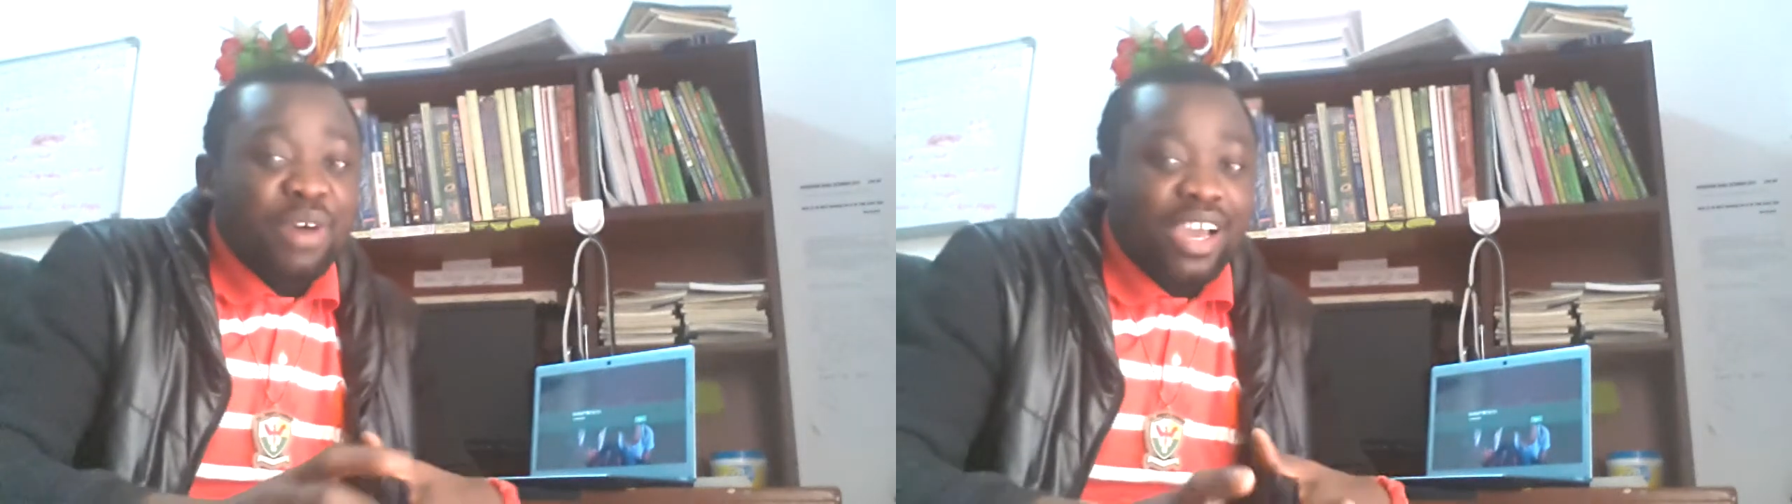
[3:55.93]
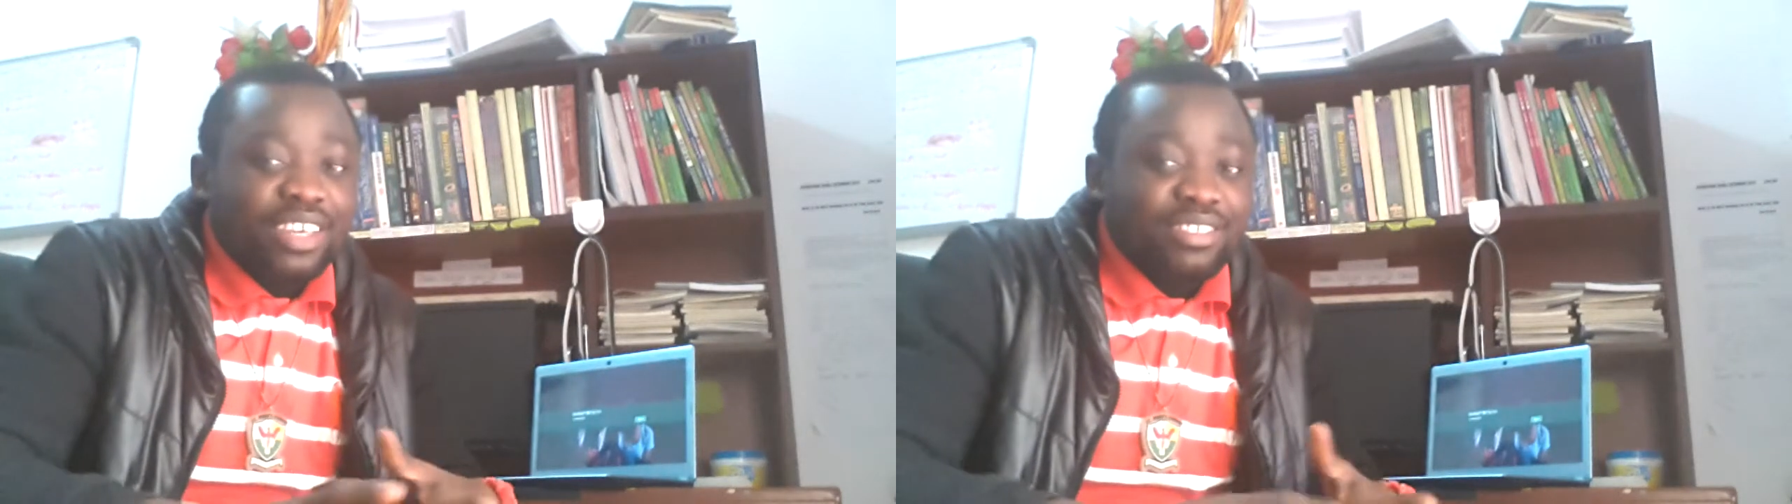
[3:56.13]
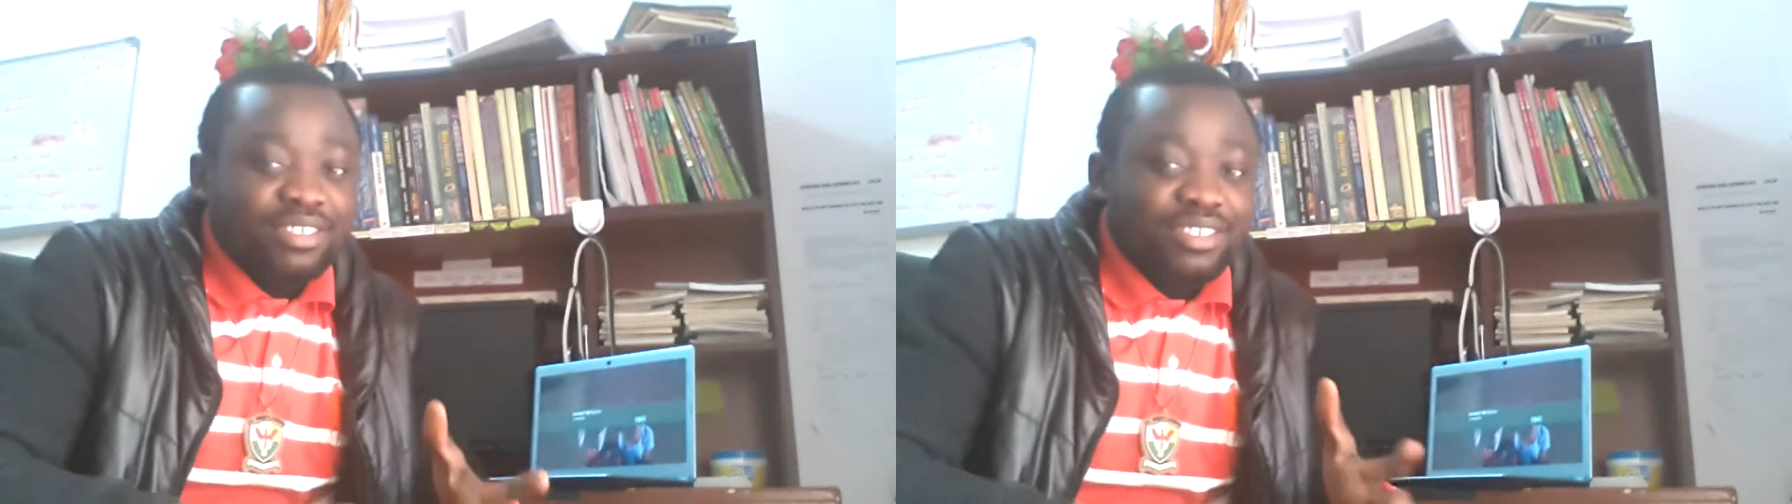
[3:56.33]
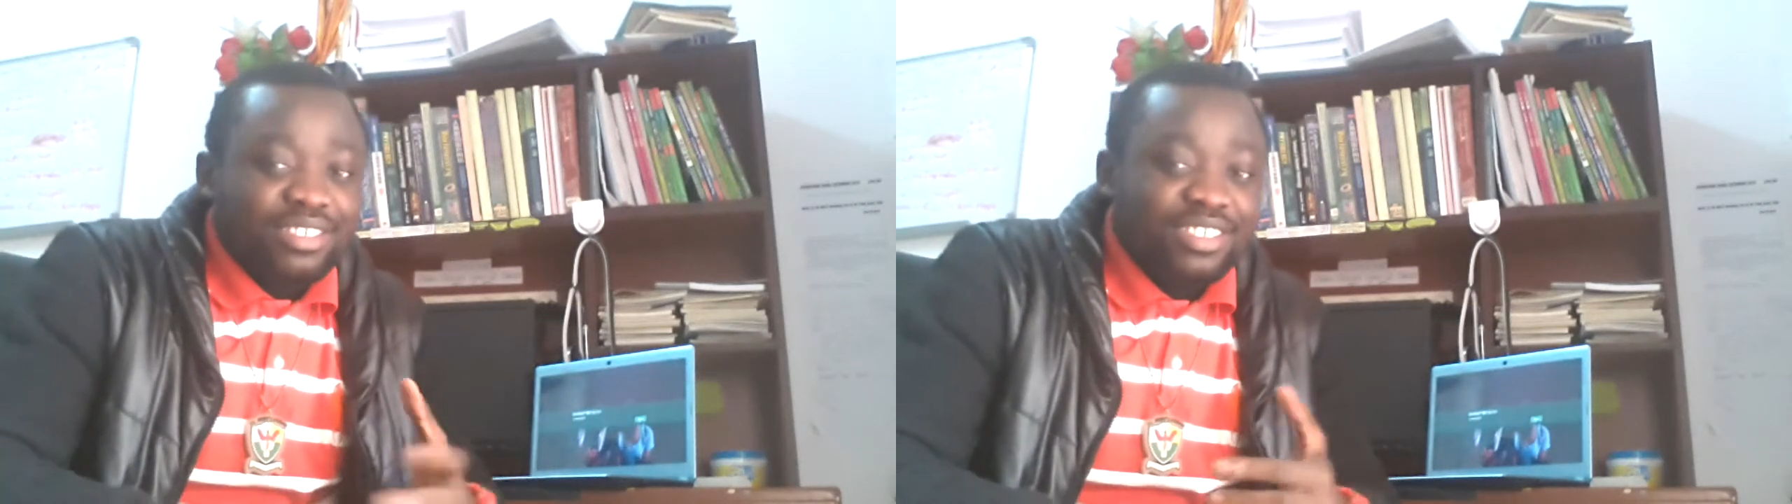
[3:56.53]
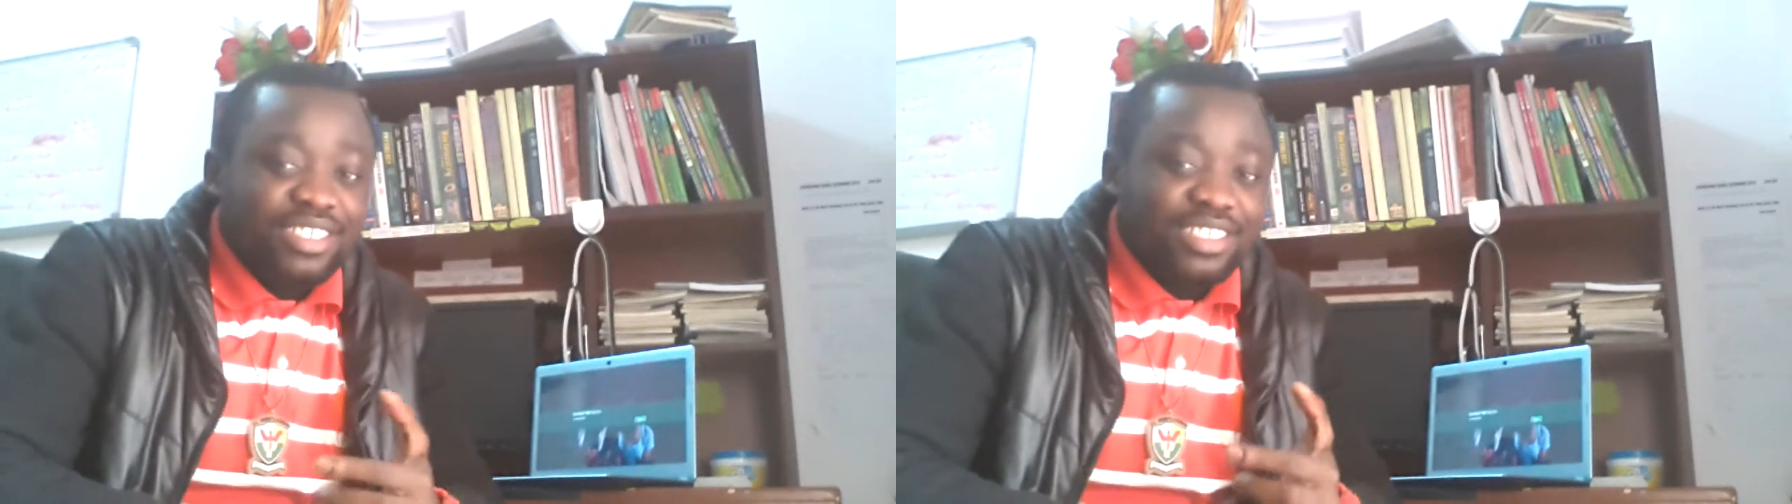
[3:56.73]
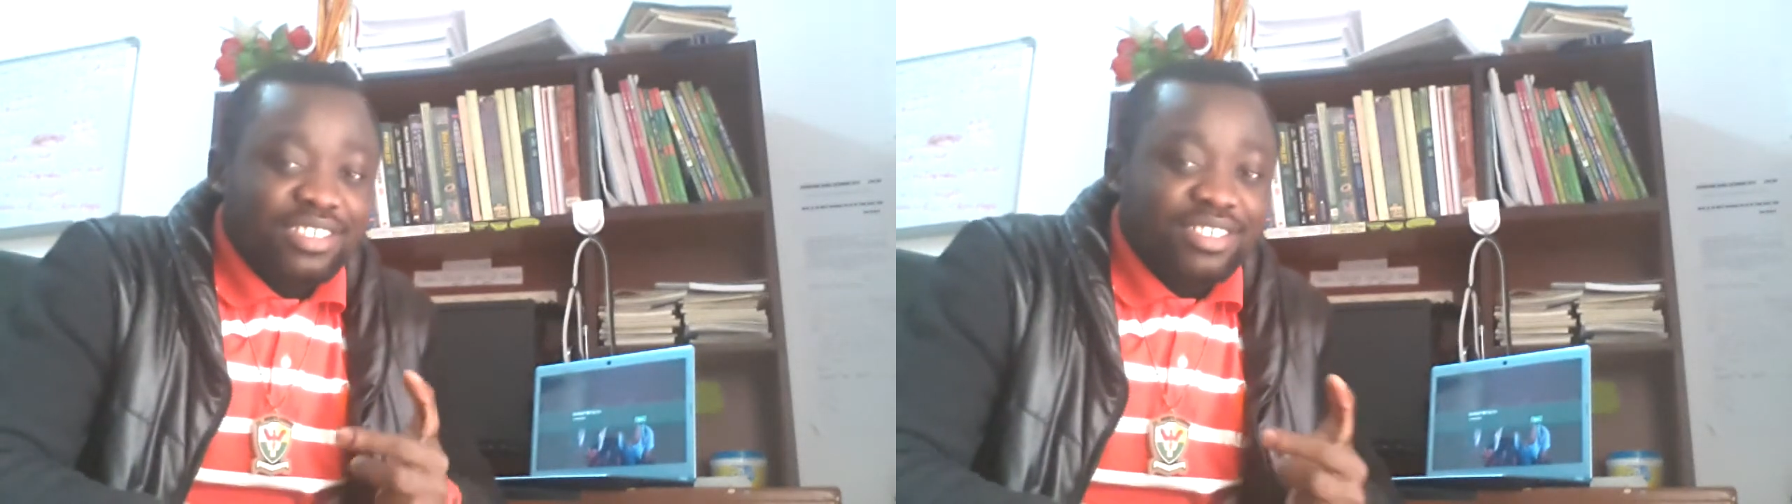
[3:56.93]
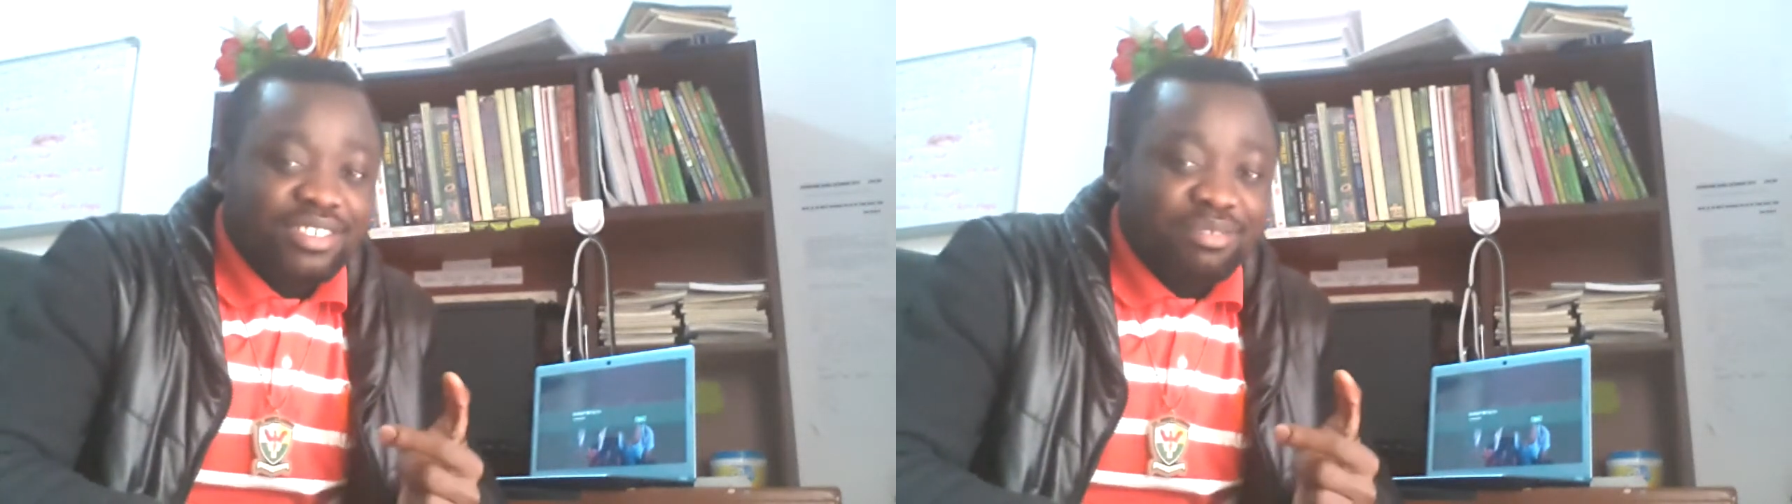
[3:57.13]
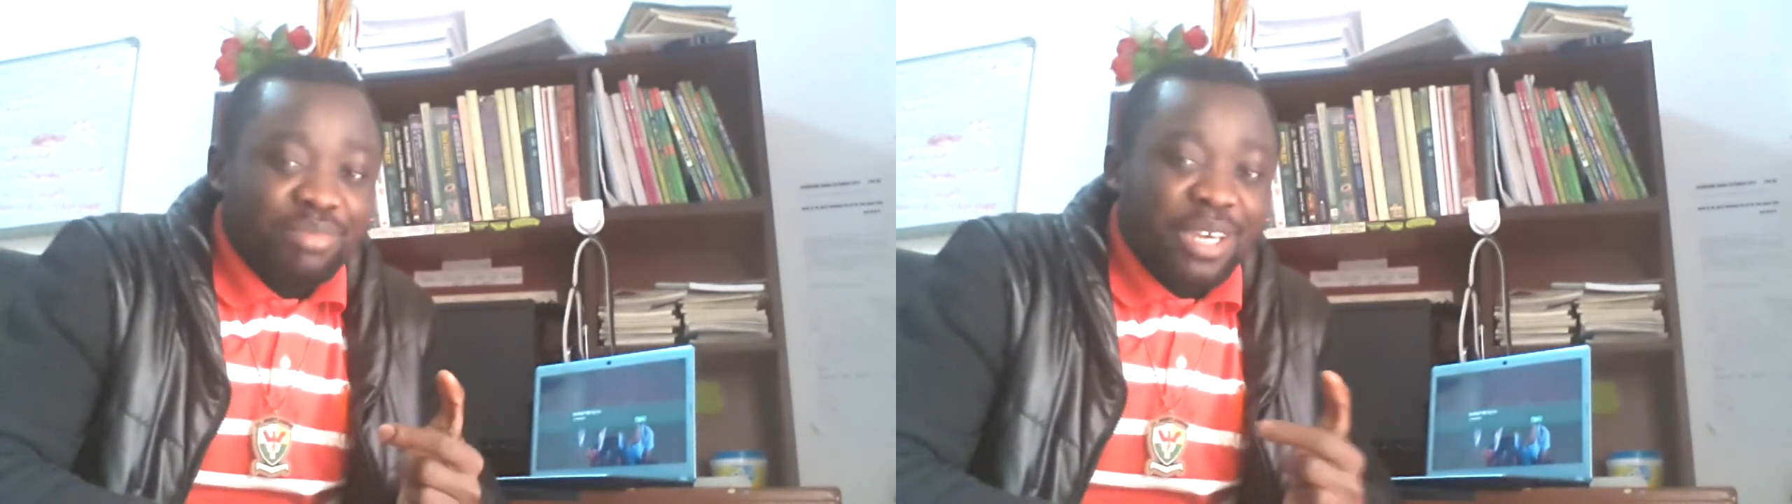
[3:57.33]

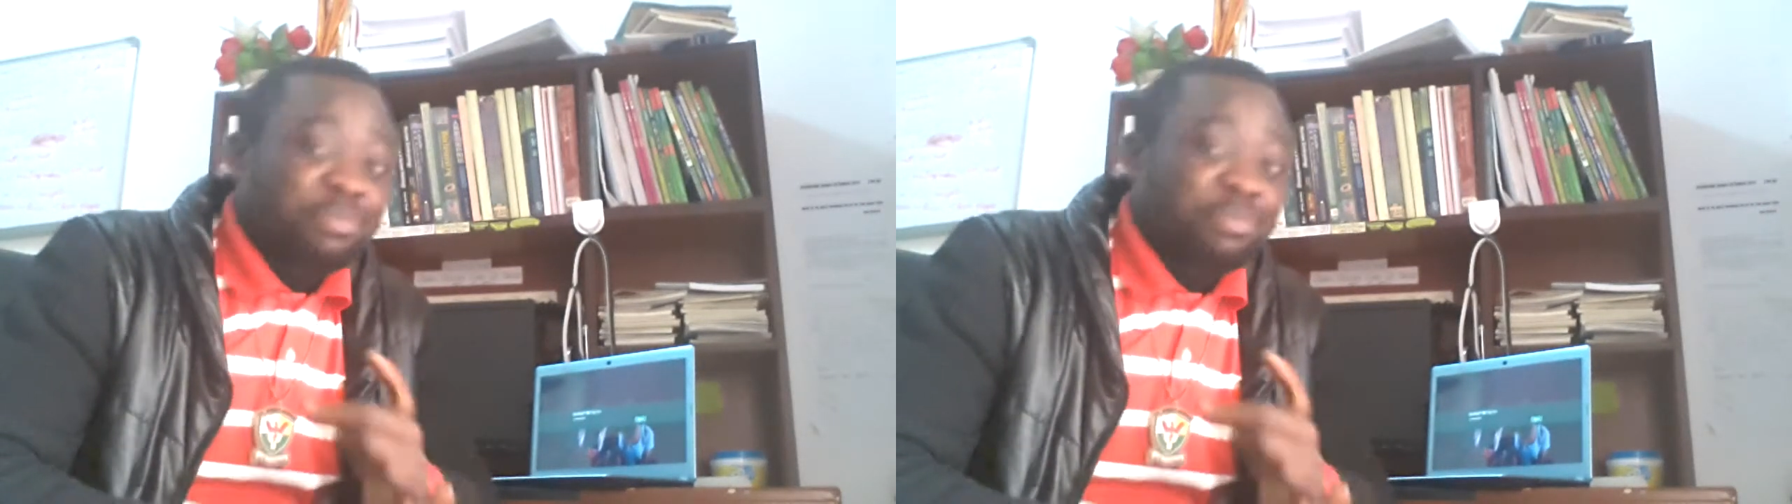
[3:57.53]
my